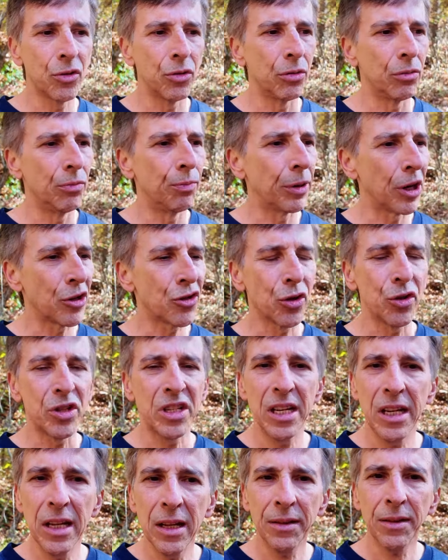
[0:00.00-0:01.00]
you brush your
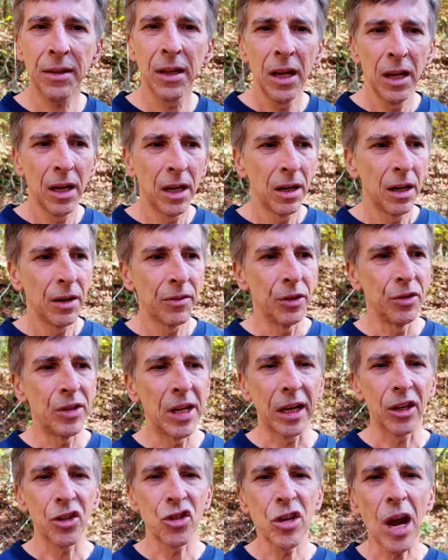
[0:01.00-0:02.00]
teeth, you
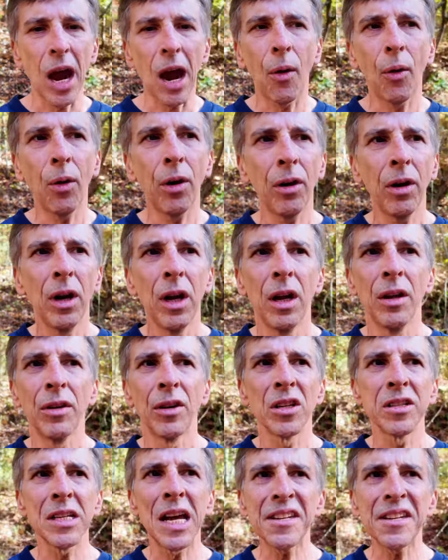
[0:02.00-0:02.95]
take a shower. There's